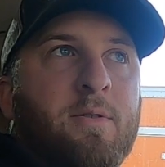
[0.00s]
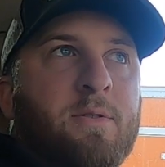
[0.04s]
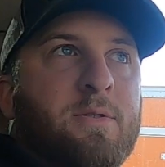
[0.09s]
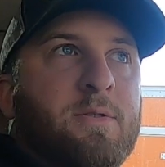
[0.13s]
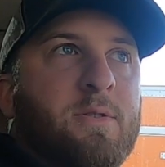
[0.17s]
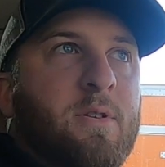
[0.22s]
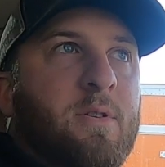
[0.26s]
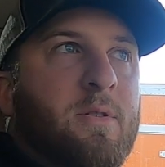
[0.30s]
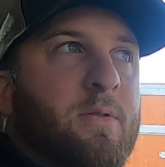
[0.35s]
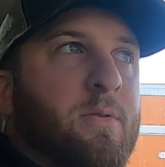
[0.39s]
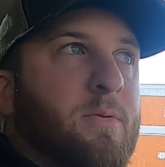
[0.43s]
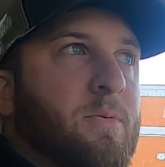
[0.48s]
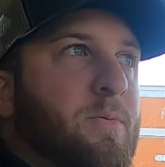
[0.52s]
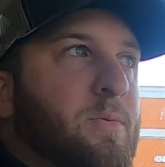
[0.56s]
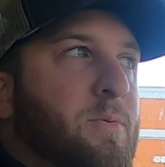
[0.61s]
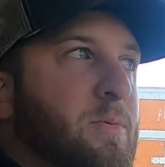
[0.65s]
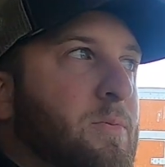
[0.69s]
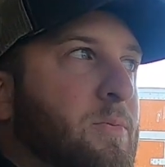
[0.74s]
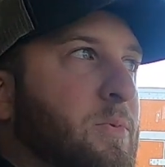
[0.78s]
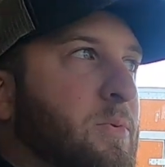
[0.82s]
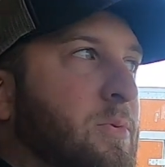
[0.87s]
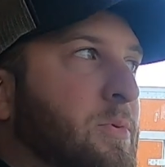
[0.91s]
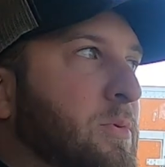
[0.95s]
So
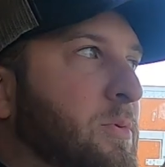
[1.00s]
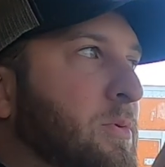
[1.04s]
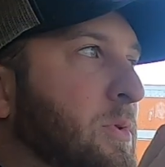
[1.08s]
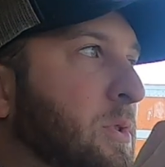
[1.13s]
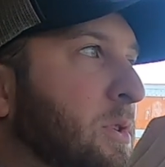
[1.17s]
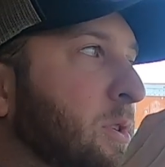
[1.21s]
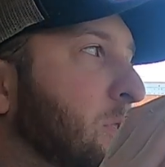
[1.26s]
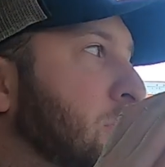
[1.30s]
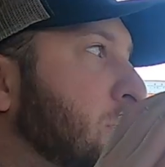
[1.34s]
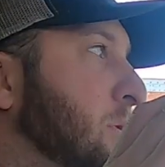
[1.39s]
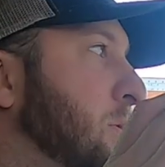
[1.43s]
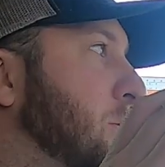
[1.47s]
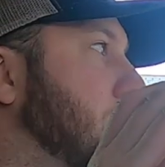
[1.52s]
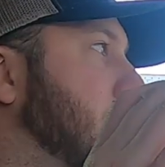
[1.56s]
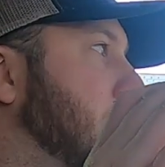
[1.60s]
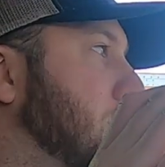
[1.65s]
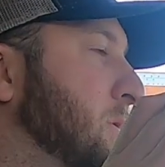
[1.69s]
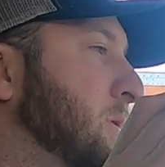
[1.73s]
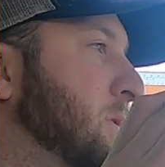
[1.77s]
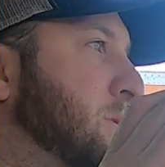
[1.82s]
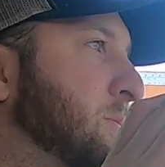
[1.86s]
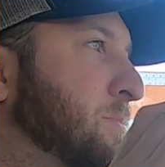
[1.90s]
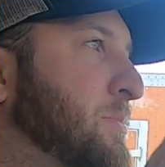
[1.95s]
we'll
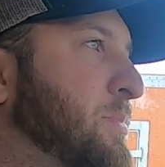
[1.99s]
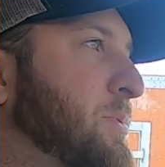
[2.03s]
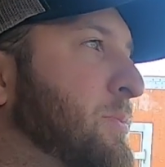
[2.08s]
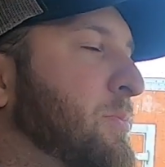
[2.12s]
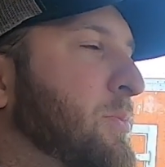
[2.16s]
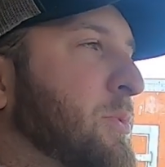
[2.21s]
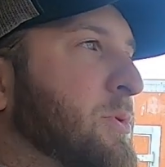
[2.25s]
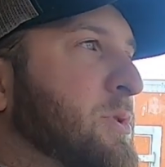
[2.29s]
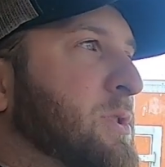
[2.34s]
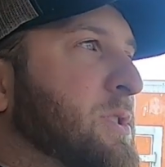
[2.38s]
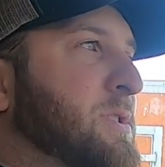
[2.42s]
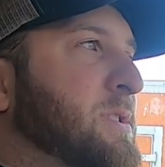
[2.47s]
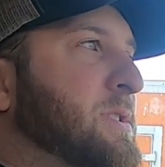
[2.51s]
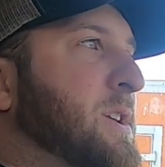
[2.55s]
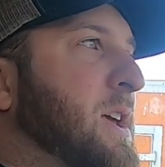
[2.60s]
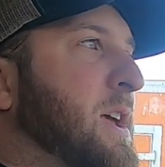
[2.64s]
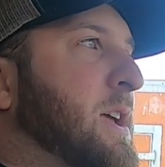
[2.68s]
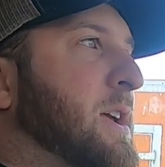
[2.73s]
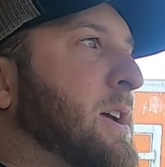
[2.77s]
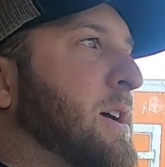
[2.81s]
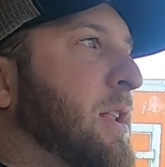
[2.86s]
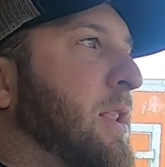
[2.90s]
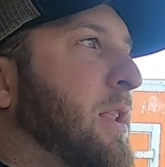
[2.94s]
just
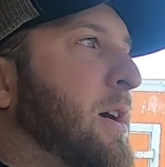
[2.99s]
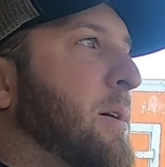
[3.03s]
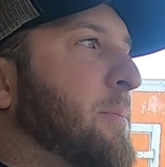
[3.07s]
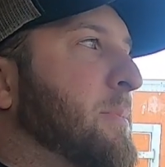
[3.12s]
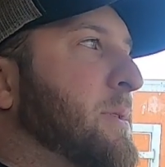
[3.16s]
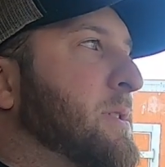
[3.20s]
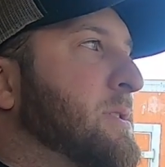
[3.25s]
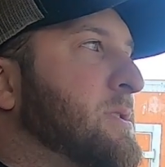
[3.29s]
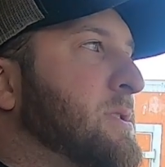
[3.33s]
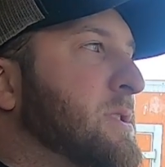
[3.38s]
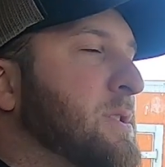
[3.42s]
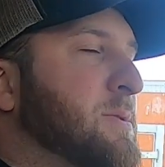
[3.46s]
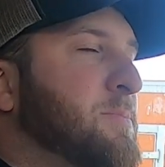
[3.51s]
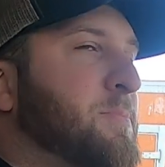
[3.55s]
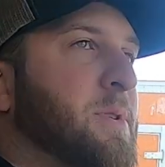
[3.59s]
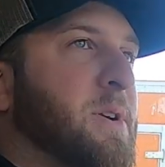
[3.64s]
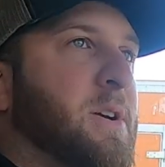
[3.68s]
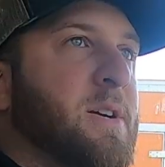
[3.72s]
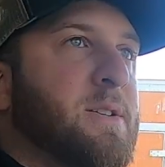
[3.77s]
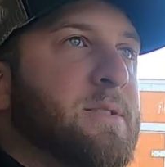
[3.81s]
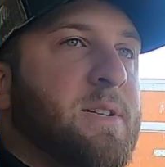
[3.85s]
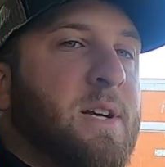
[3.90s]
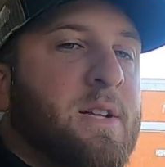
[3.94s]
say Columbus, just
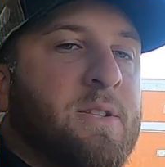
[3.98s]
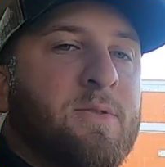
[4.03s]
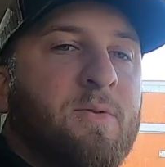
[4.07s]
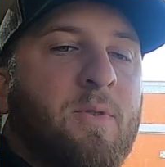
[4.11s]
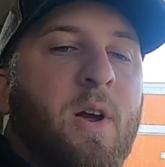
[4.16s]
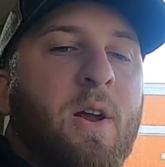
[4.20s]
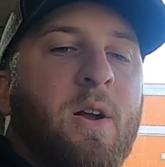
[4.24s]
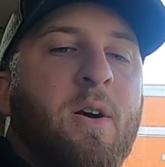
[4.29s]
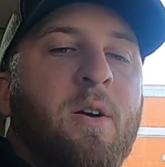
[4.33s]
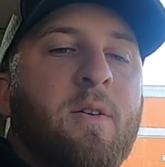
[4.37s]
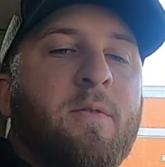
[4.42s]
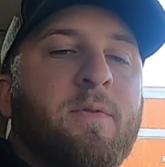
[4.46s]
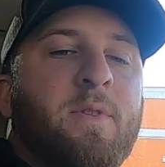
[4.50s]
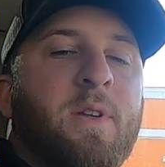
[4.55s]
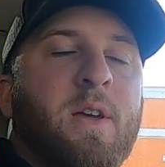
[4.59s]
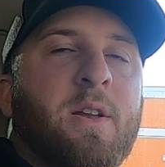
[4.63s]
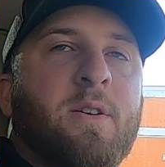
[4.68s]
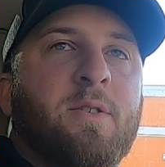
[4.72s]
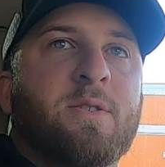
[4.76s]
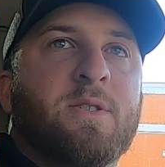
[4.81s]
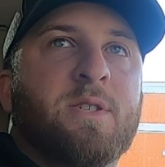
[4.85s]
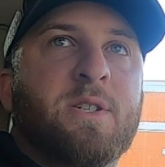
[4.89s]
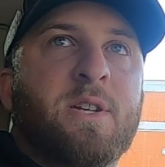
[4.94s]
because that's right off the
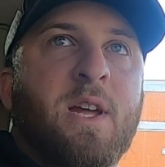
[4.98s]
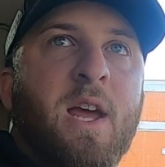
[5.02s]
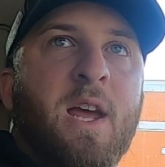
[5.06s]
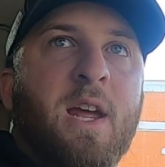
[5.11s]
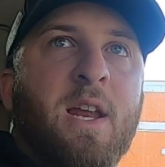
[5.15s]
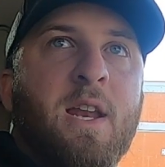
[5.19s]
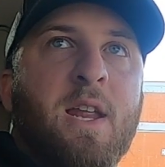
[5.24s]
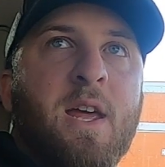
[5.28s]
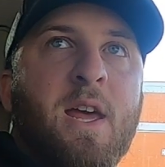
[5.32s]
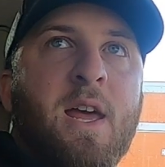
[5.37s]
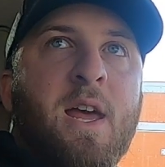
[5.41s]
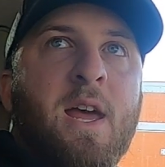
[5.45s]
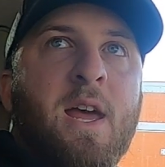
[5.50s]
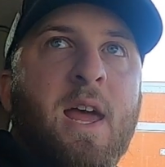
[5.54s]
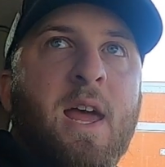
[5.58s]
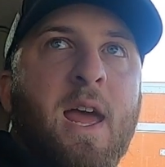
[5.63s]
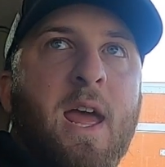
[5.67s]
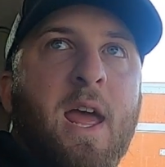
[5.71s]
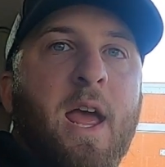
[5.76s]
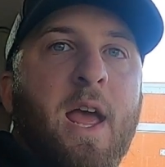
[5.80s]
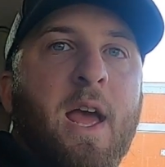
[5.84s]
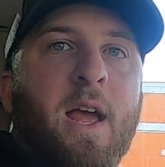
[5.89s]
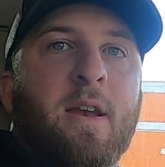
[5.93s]
interstate,
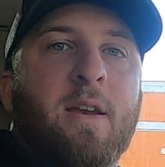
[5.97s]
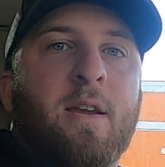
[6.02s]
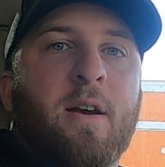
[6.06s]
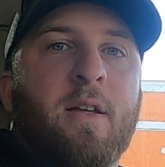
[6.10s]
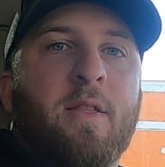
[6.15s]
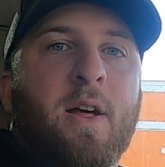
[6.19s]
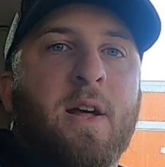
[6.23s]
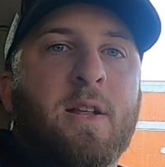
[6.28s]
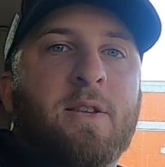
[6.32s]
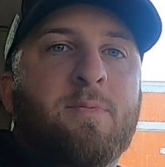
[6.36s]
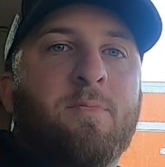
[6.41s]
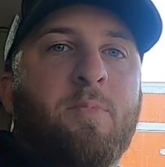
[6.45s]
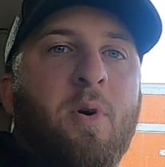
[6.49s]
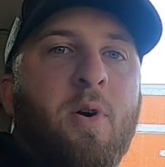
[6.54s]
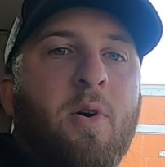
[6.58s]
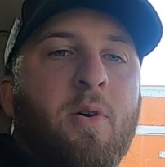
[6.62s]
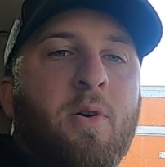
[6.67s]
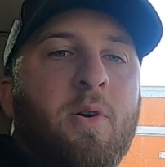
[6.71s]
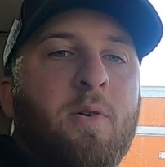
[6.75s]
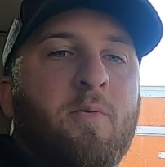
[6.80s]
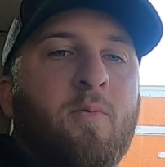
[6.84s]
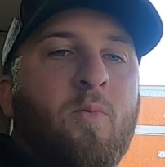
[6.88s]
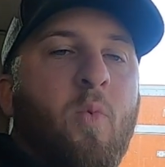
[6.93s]
and that's
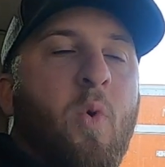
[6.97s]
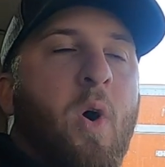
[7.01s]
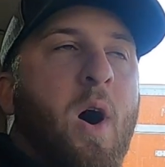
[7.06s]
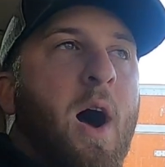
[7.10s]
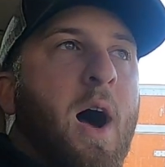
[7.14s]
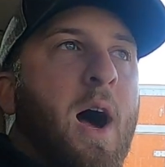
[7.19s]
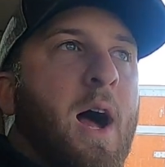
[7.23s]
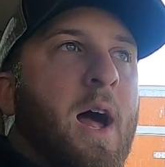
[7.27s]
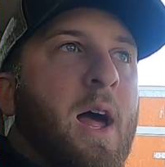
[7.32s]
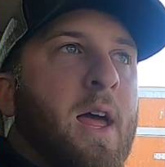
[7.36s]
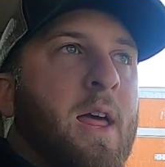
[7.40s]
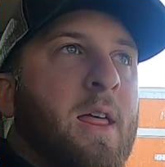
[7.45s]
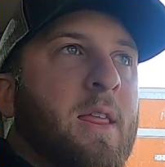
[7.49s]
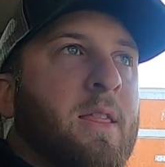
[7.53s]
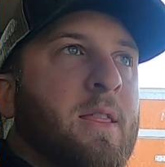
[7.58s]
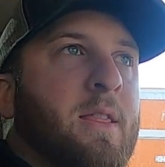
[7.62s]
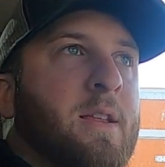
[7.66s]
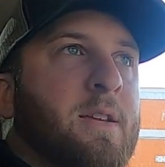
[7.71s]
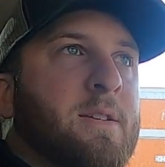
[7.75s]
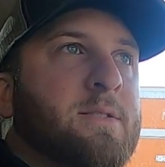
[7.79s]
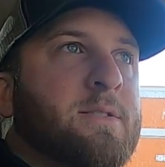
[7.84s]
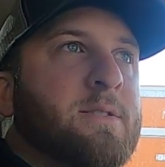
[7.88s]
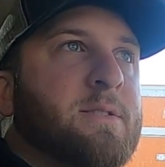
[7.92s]
part of why
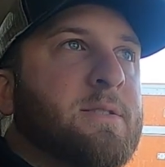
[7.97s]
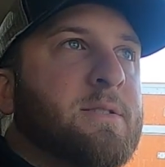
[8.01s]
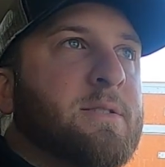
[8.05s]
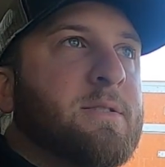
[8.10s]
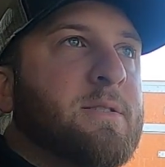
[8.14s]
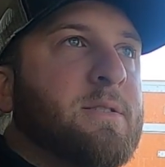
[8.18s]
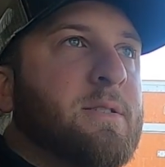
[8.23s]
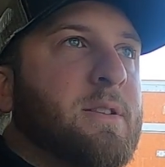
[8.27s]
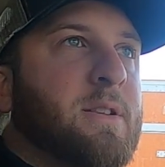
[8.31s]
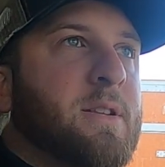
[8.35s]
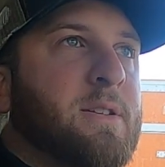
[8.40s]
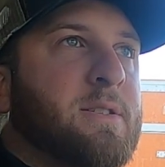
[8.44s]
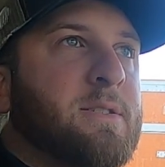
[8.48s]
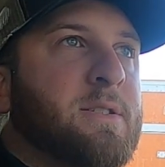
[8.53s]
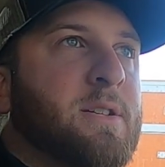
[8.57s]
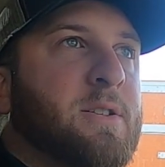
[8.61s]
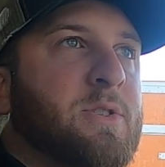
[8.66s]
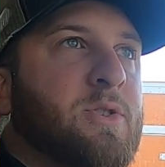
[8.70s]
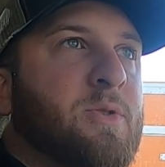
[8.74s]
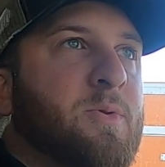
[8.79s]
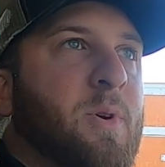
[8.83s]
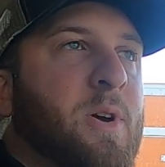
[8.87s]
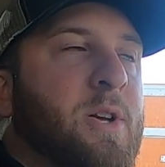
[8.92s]
this
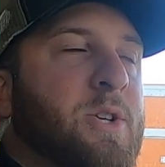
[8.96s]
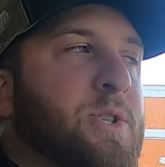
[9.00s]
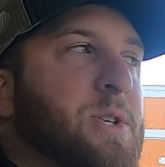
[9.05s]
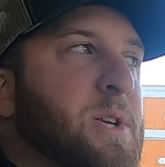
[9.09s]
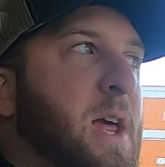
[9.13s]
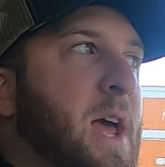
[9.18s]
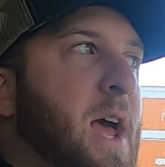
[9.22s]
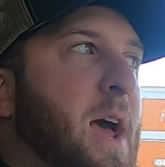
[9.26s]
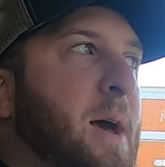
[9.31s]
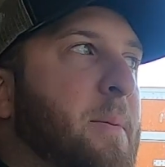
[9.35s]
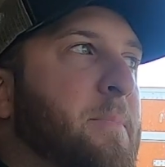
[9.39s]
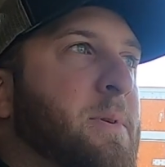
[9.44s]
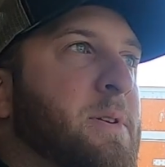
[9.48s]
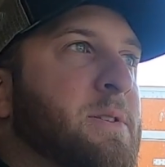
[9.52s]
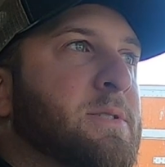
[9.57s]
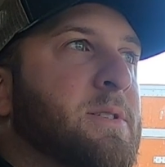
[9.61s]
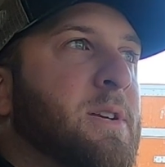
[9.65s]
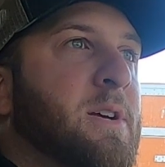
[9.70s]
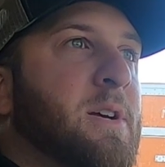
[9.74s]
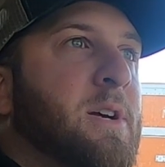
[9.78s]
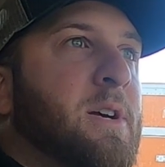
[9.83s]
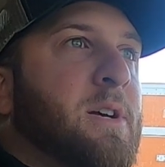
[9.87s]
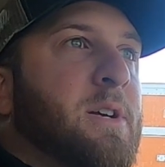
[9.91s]
situation happens.